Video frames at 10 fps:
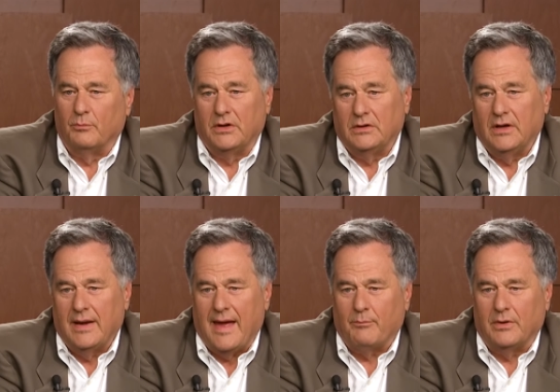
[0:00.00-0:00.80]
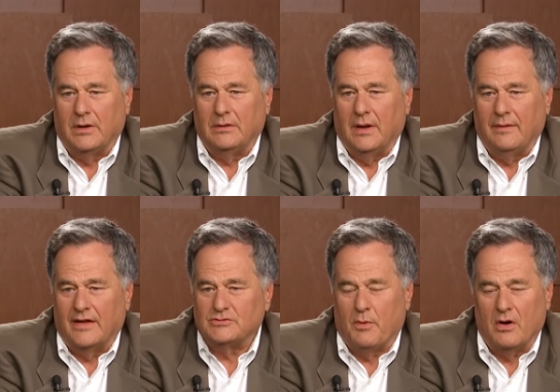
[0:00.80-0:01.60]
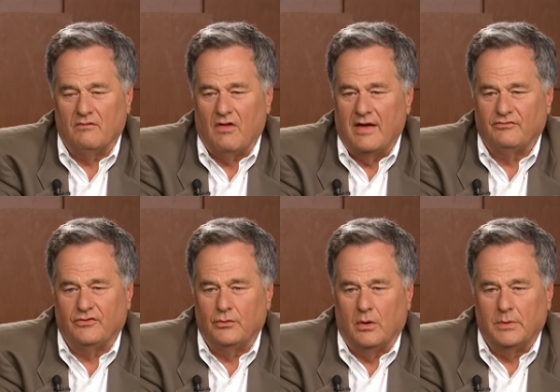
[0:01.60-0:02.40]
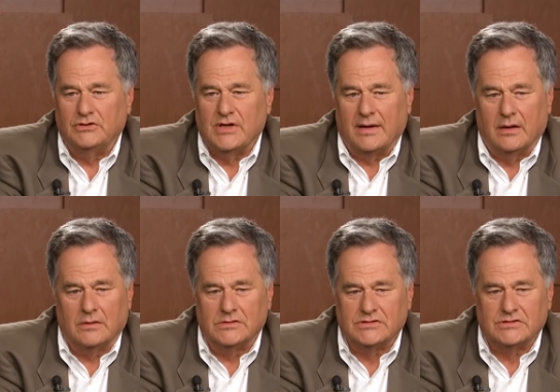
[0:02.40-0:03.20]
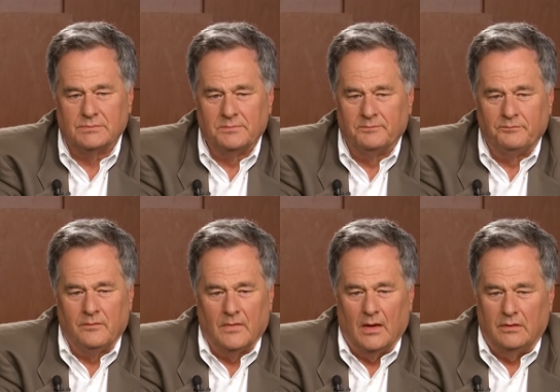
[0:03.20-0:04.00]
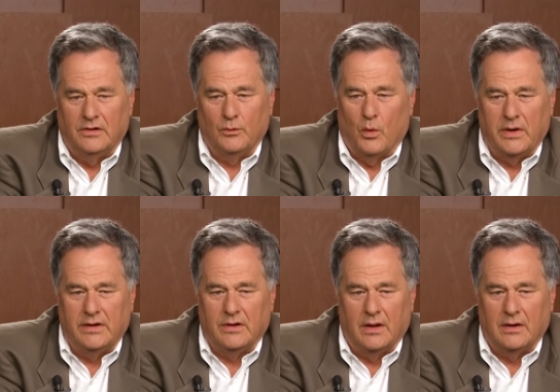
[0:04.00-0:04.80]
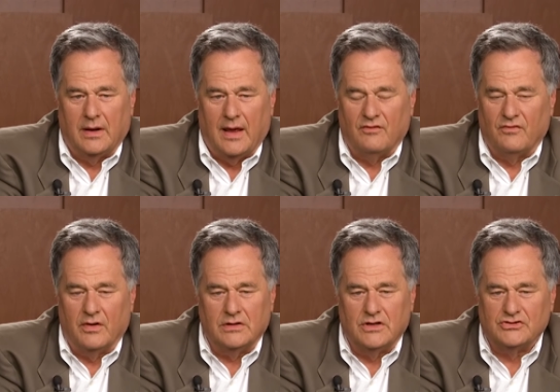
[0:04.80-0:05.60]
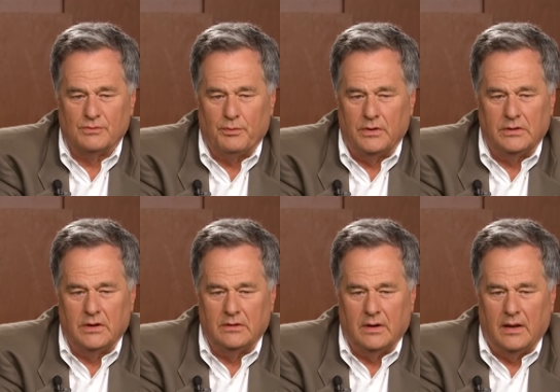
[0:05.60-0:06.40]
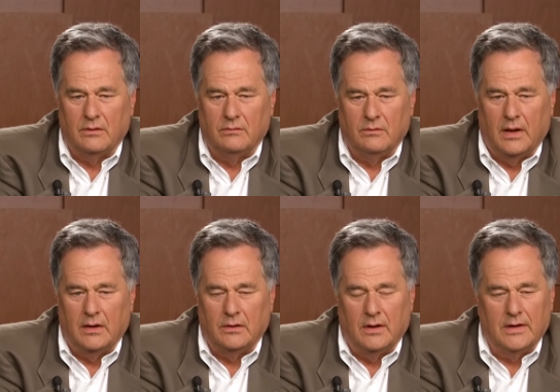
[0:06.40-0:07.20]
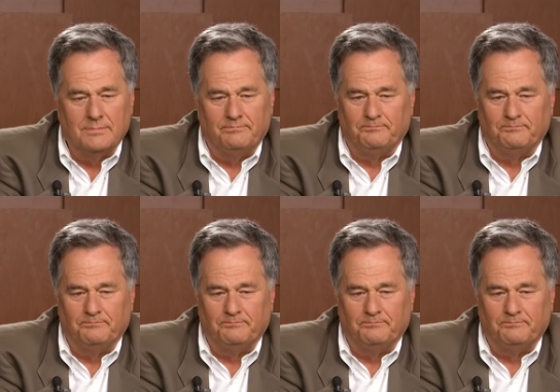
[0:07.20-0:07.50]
But it didn't happen, and that's part of life too. I mean, Jack Nicklaus did what he did and had a very disciplined and